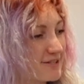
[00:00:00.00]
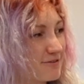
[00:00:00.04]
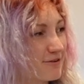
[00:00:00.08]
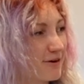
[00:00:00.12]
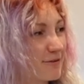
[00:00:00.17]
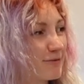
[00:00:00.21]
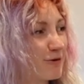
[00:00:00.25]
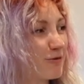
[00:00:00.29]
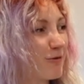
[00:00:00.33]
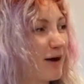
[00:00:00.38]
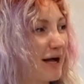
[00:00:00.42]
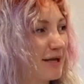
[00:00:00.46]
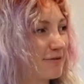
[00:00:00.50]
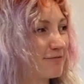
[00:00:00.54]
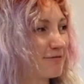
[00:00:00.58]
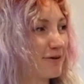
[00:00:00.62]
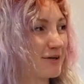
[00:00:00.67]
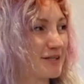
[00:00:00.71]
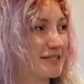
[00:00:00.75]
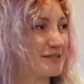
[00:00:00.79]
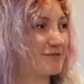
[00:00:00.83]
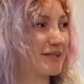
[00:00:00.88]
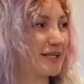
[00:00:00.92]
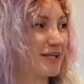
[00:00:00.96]
is from a White
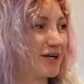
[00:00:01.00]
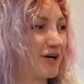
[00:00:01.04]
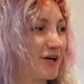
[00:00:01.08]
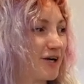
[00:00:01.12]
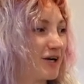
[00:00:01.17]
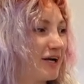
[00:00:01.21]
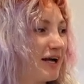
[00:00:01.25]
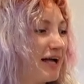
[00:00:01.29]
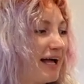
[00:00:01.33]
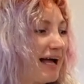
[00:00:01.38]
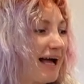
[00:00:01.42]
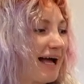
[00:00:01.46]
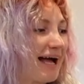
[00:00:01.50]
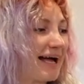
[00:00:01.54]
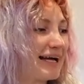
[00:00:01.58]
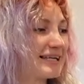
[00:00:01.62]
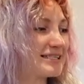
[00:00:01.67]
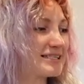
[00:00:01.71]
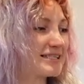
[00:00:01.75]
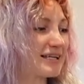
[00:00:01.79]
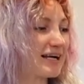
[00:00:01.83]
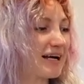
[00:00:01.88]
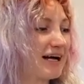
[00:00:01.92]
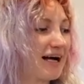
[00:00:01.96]
Fox video,
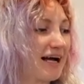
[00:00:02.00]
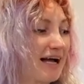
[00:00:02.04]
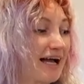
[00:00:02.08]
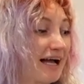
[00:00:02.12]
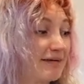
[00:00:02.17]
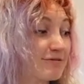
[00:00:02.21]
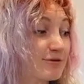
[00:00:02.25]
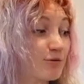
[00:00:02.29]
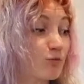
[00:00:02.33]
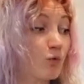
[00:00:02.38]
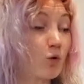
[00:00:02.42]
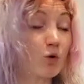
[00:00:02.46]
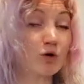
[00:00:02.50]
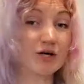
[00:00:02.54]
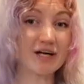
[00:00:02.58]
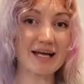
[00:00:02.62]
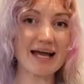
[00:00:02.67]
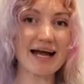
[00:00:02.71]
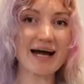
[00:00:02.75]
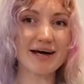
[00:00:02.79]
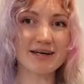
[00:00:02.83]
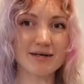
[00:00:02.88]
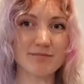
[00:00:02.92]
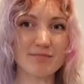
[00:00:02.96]
and I haven't worn it
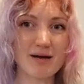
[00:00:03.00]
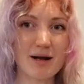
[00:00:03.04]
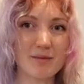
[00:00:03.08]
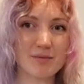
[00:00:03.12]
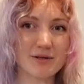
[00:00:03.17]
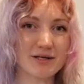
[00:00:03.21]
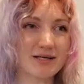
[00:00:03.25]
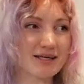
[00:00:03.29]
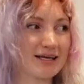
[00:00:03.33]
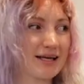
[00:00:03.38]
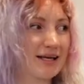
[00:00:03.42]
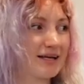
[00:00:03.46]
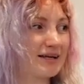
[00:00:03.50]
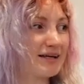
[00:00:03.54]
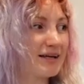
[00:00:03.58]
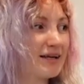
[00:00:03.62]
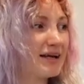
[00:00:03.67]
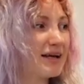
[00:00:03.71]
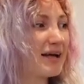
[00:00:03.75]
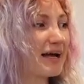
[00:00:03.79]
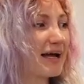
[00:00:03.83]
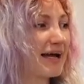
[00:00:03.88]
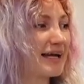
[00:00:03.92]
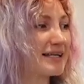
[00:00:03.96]
out in public yet.
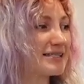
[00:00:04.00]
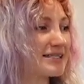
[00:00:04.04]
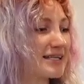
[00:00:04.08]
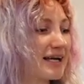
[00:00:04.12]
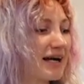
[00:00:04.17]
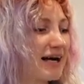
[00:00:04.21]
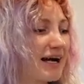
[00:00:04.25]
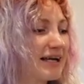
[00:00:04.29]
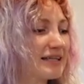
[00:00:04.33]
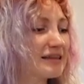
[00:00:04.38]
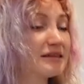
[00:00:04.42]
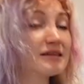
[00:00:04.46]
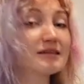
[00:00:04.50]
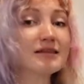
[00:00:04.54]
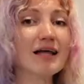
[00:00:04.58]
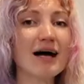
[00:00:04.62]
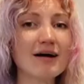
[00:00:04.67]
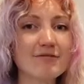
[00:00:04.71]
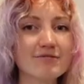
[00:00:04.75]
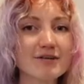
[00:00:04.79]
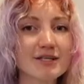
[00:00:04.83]
And I love